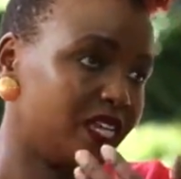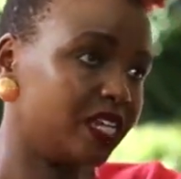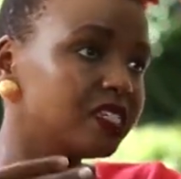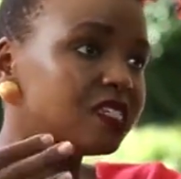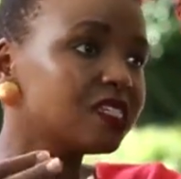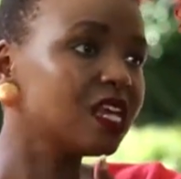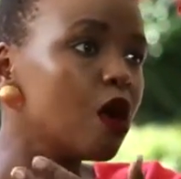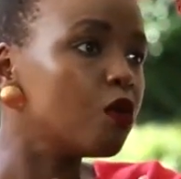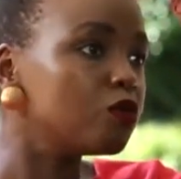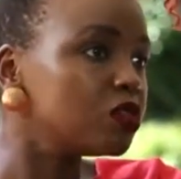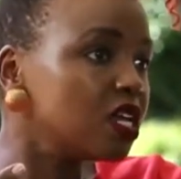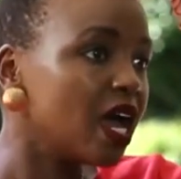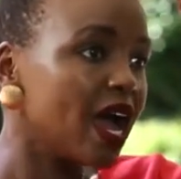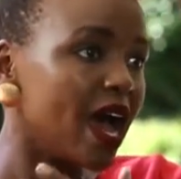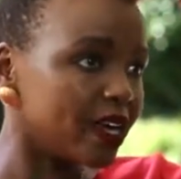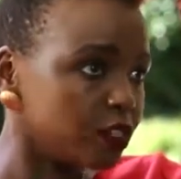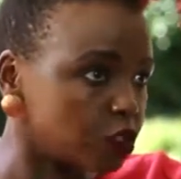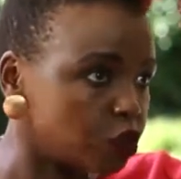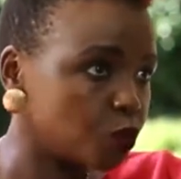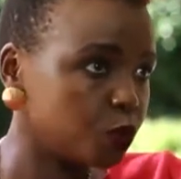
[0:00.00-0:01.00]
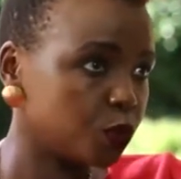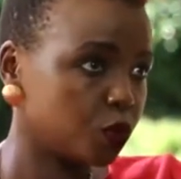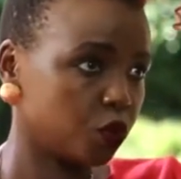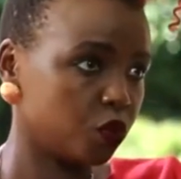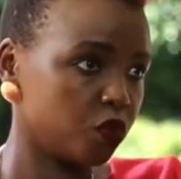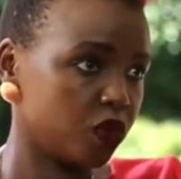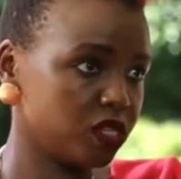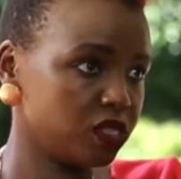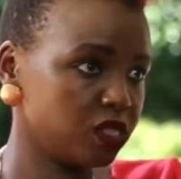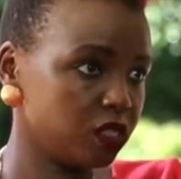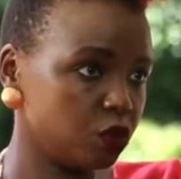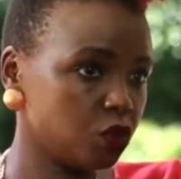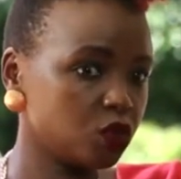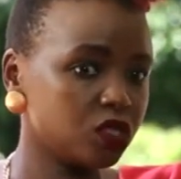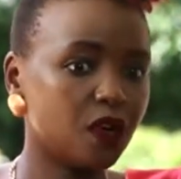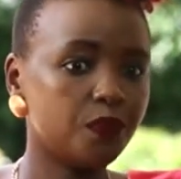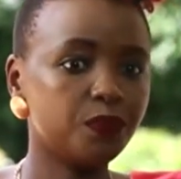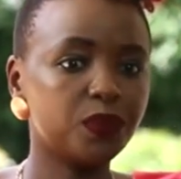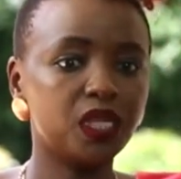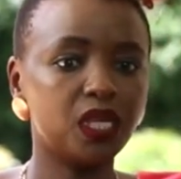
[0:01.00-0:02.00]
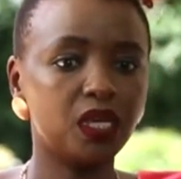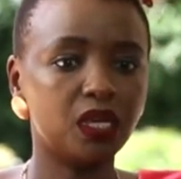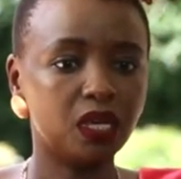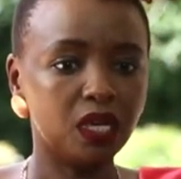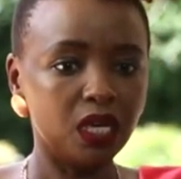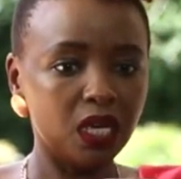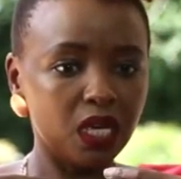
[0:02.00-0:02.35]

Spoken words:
The sound has to progress into something